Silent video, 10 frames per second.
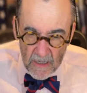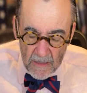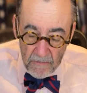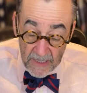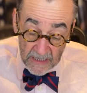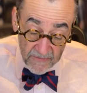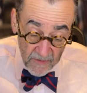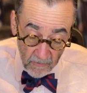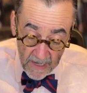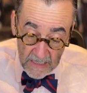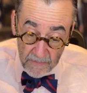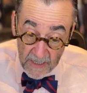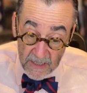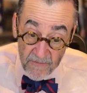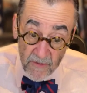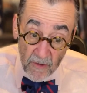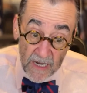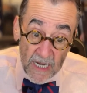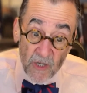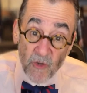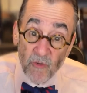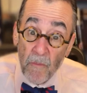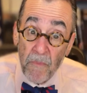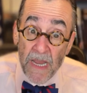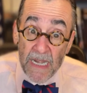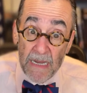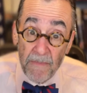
because of your race, because of your intrepidity,